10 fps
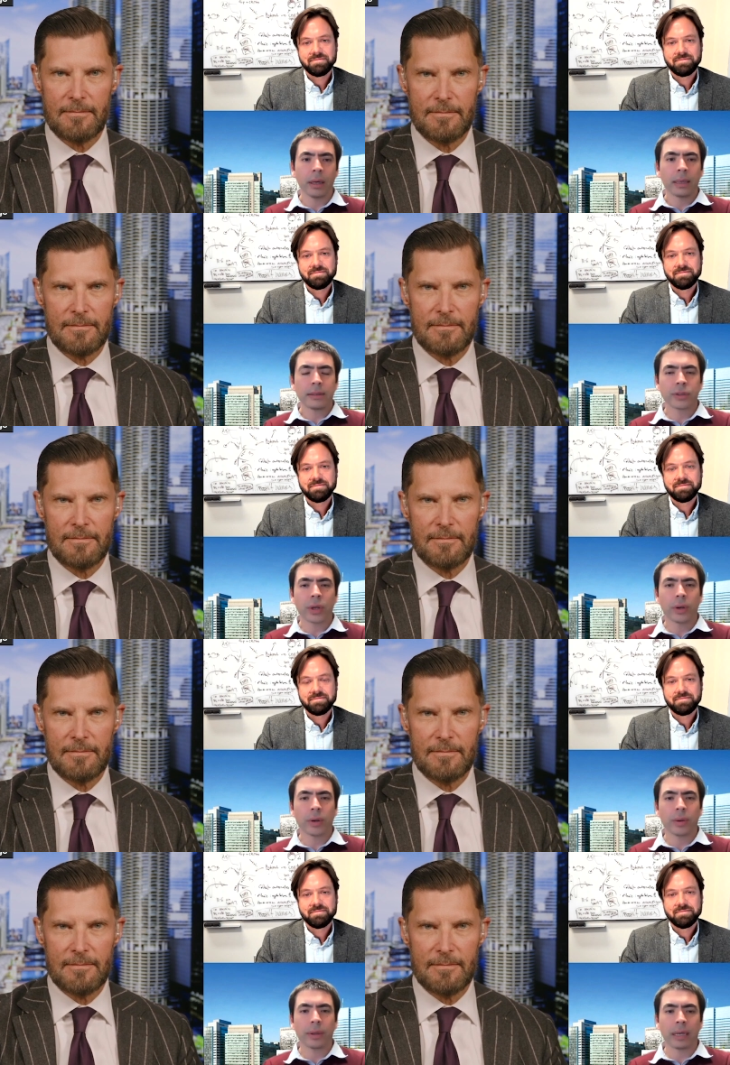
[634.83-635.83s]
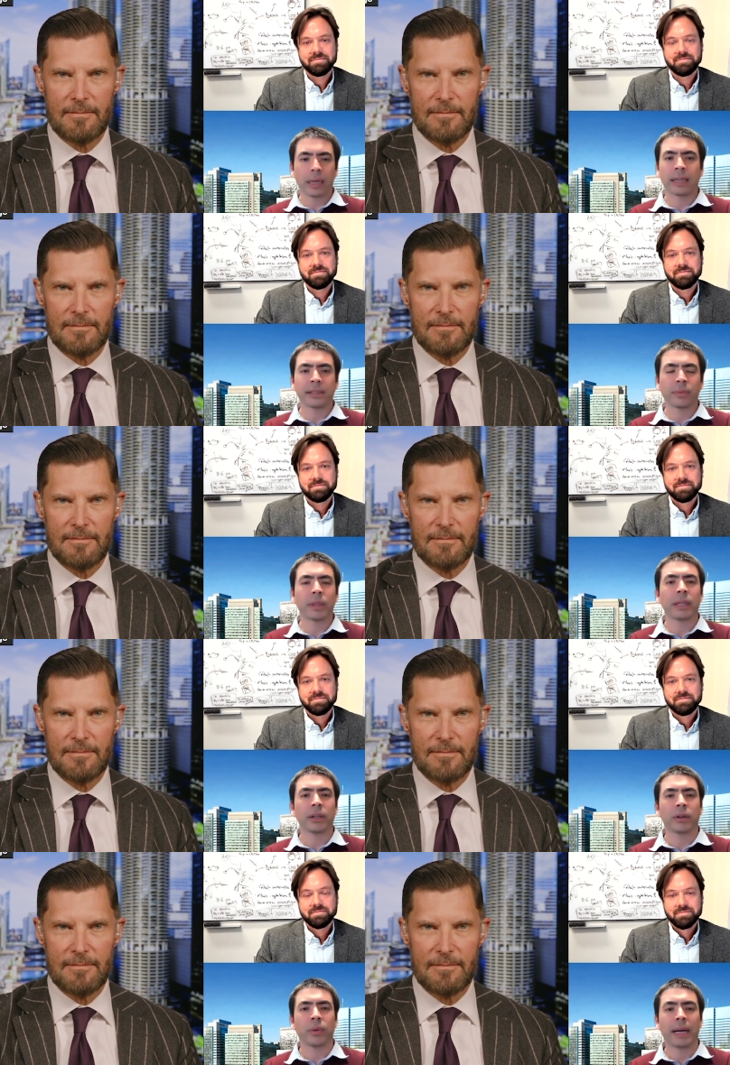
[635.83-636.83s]
Speaker 1: So uh, that's a really good
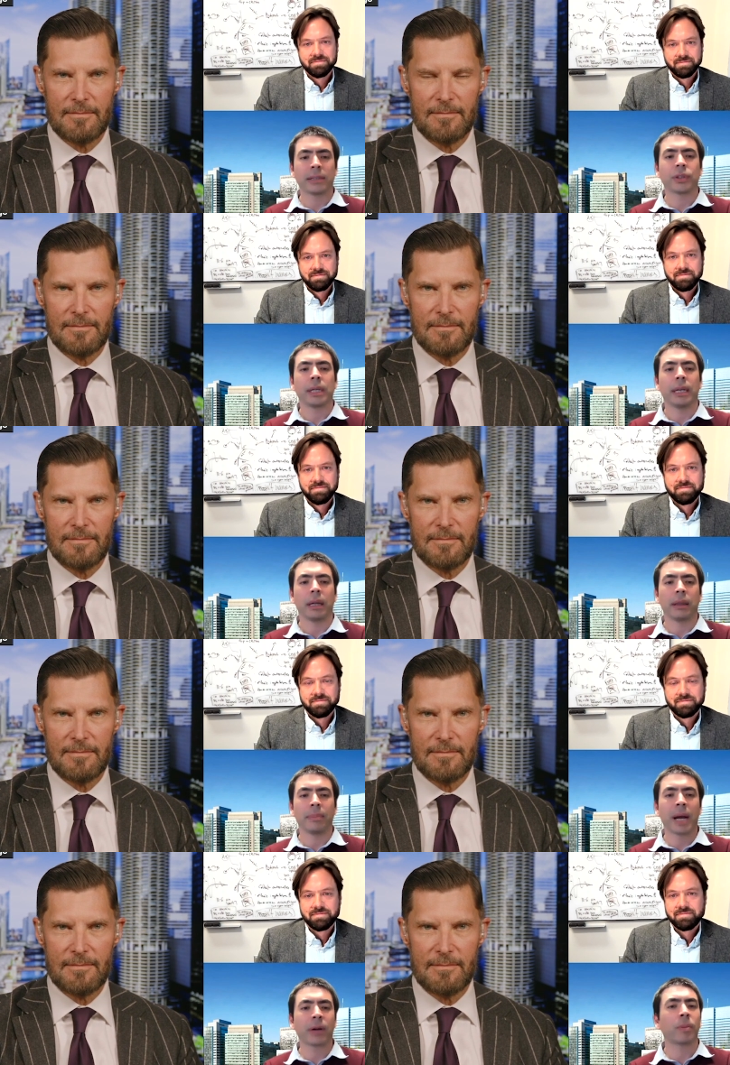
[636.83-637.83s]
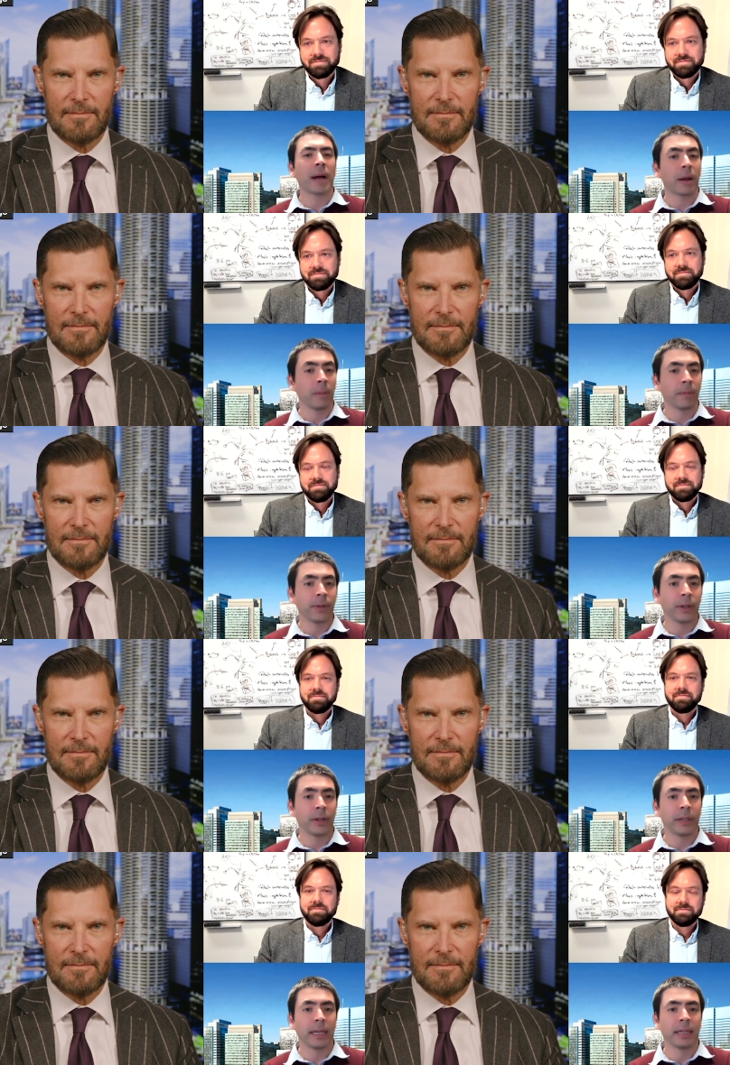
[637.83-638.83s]
question. The microbiome
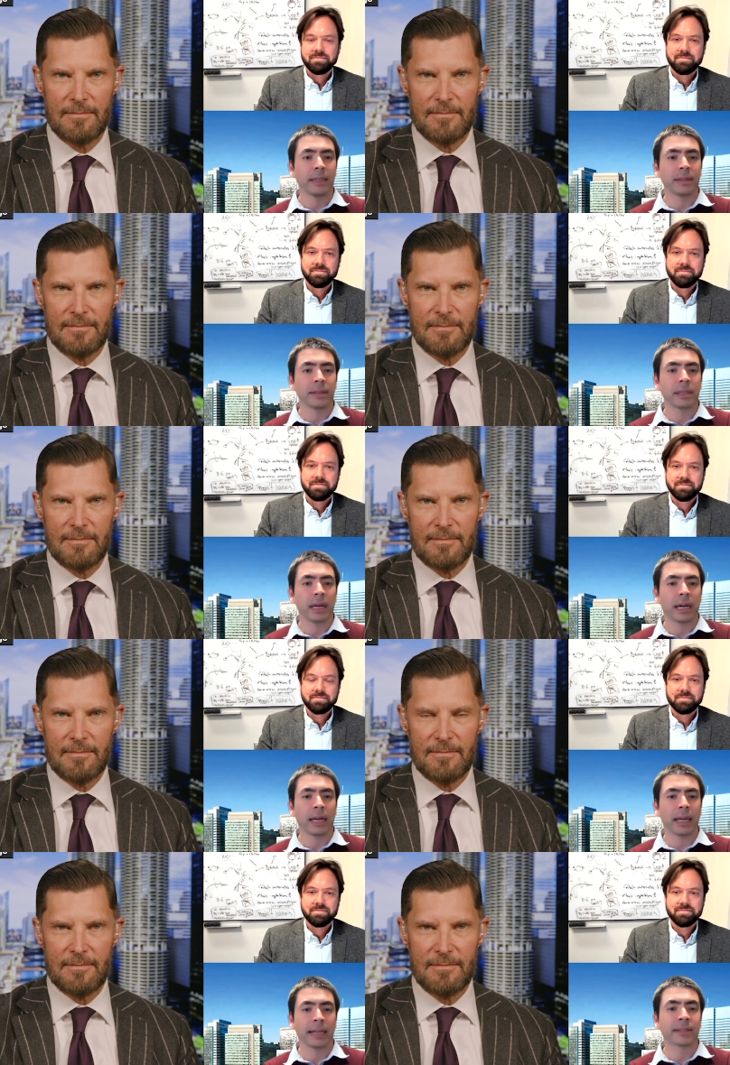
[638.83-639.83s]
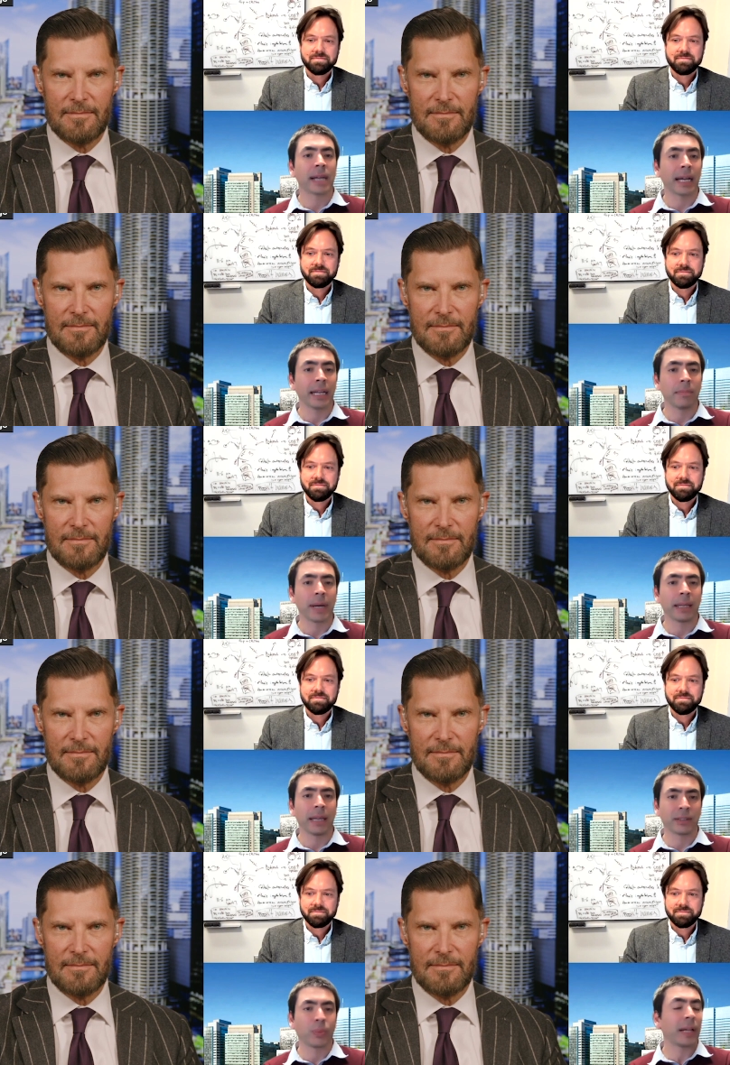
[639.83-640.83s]
field is uh, exciting, but
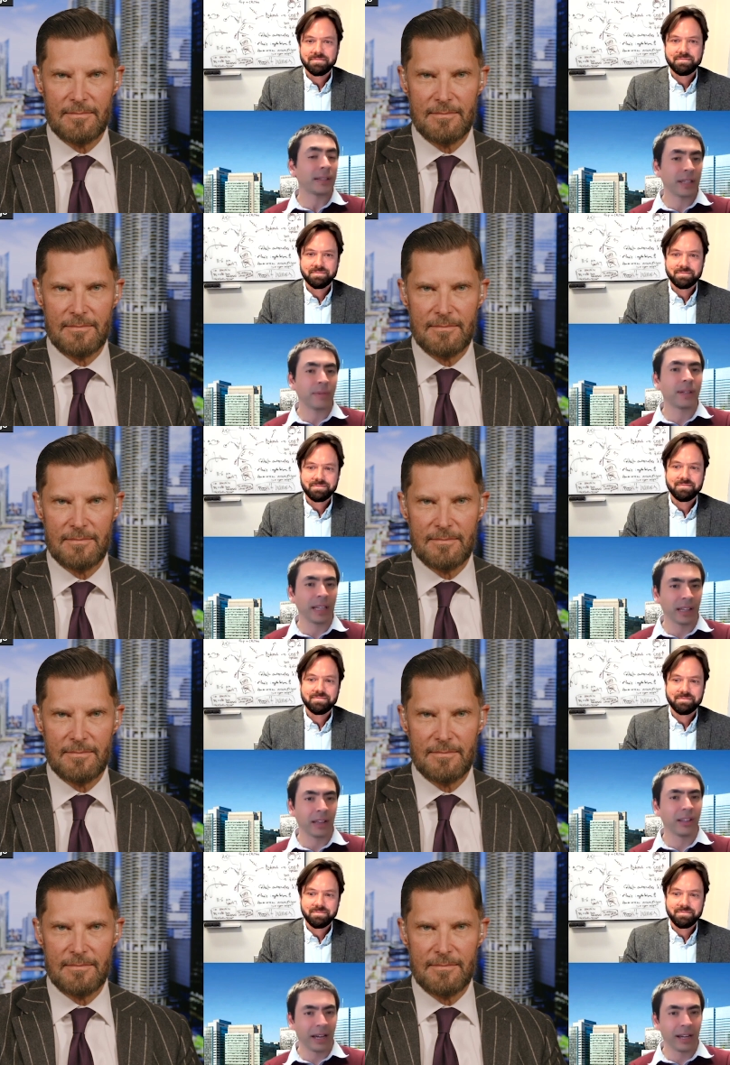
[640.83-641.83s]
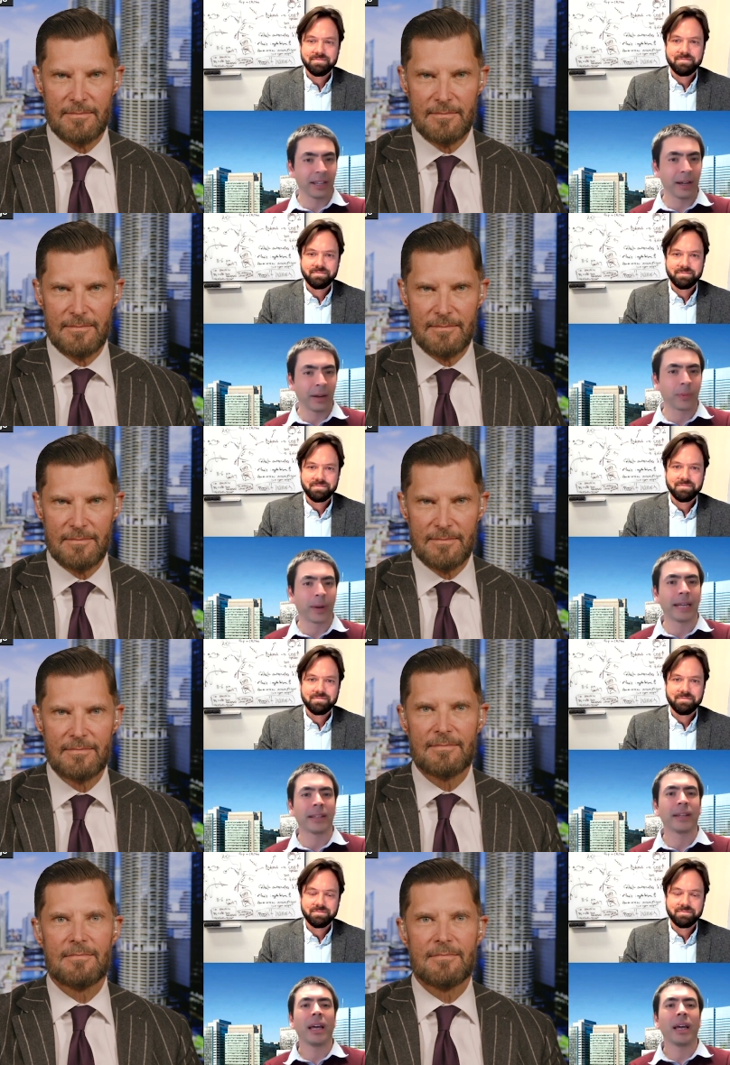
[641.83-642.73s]
it's relatively uh, young, right?